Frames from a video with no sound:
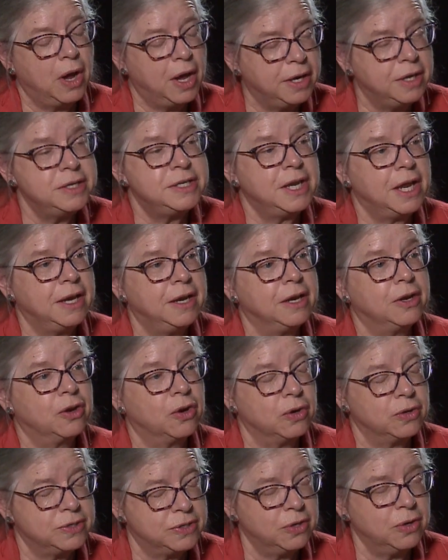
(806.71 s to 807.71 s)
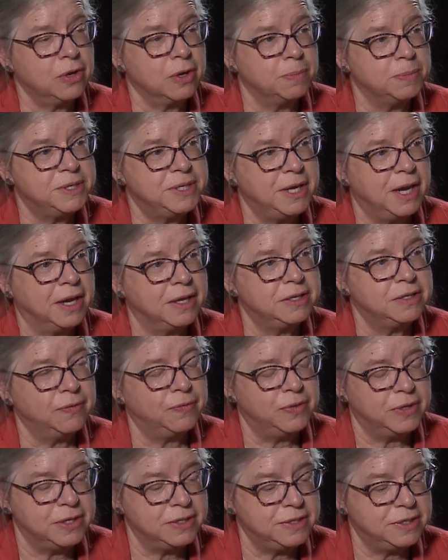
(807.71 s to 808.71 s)
unintended circumstance
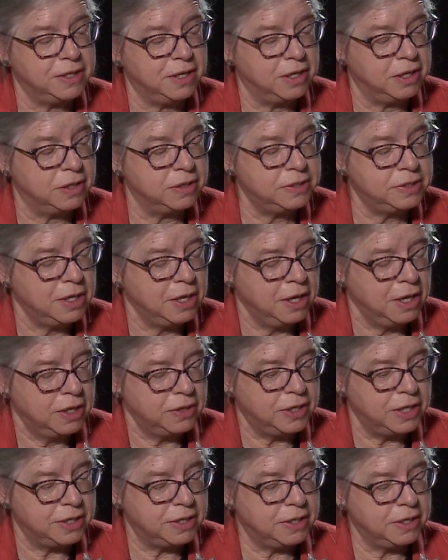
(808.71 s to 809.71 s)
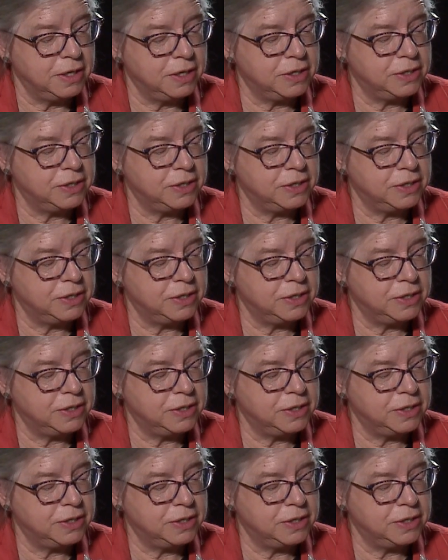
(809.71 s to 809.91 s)
of this is that,